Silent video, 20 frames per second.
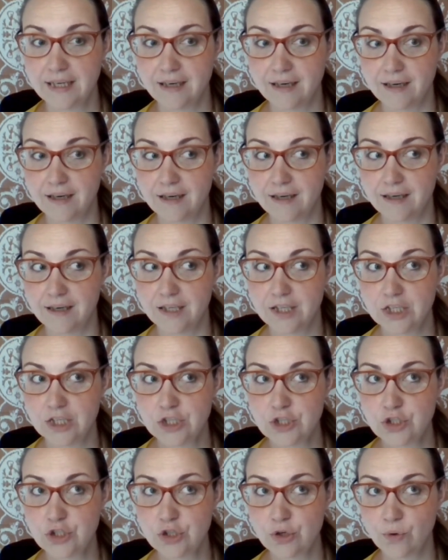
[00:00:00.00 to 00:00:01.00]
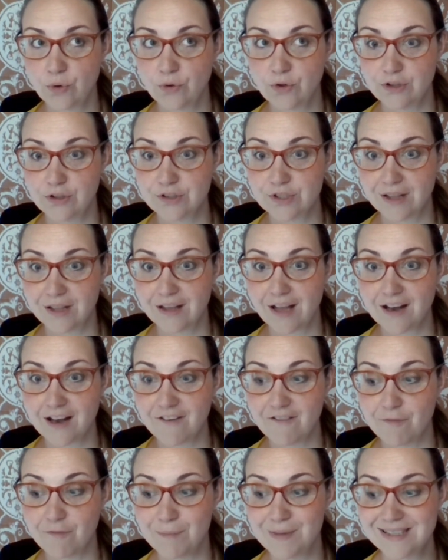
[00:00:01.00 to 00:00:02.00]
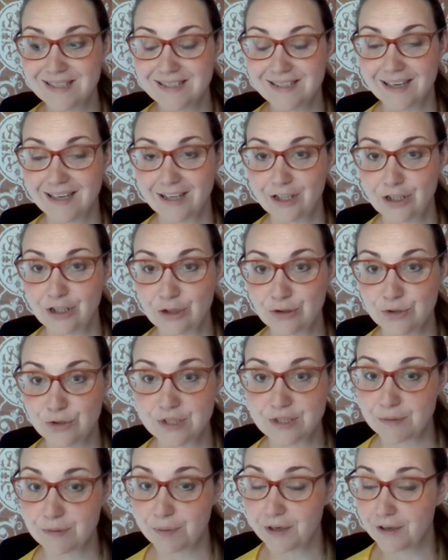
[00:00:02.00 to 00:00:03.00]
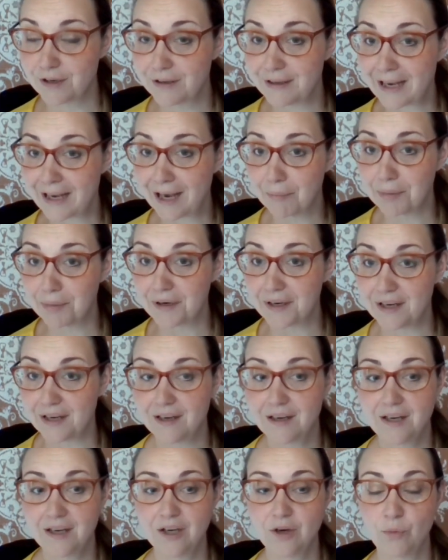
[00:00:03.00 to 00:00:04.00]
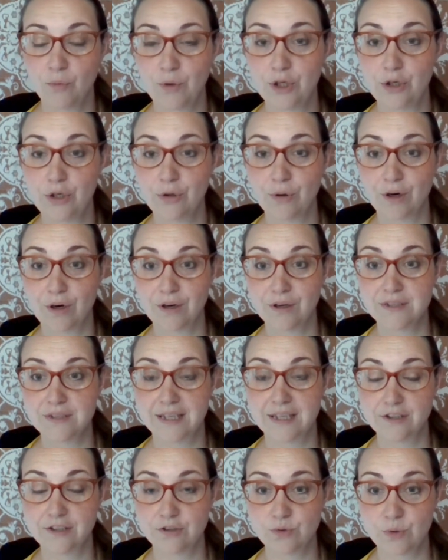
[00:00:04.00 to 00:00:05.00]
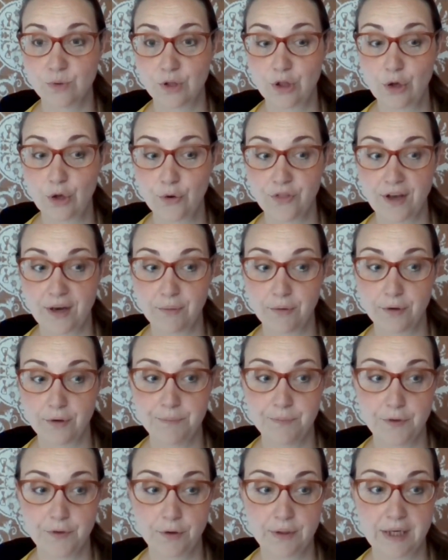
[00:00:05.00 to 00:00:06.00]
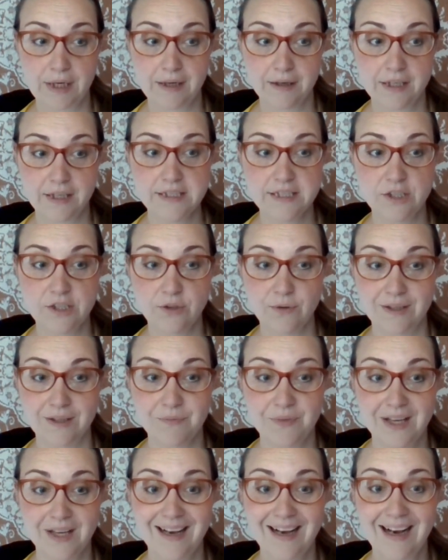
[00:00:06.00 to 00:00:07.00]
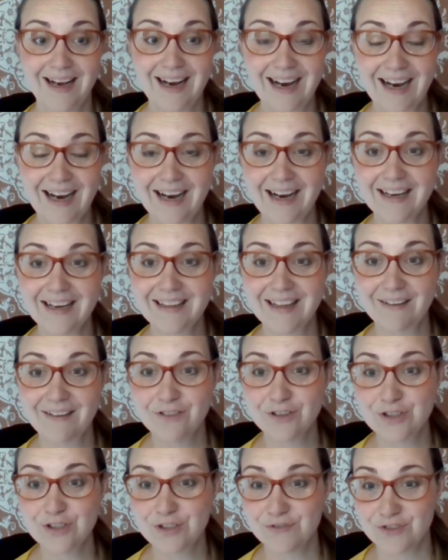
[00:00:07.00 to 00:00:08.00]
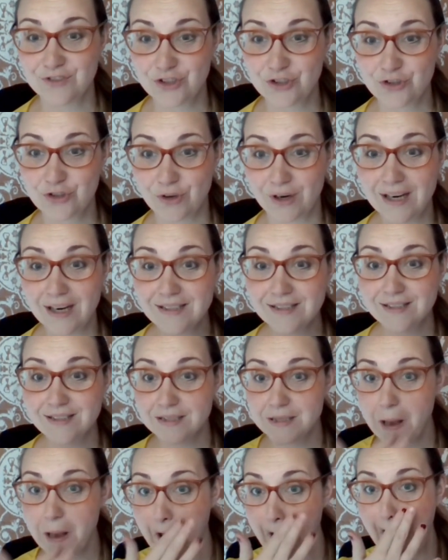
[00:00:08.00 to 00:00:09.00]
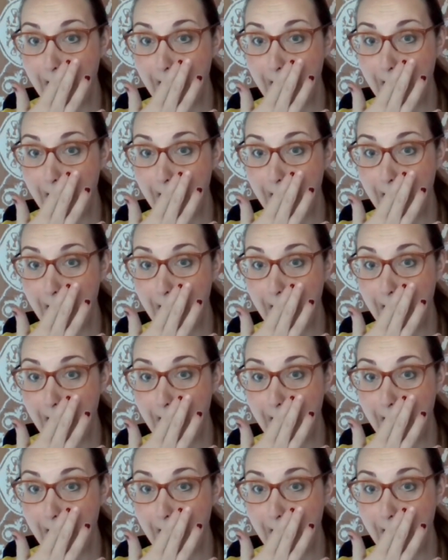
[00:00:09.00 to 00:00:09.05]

Uh, so there's a lot of misdiagnosis apparently happening when you are diagnosed with low thyroid. Okay, continue on. High levels of stress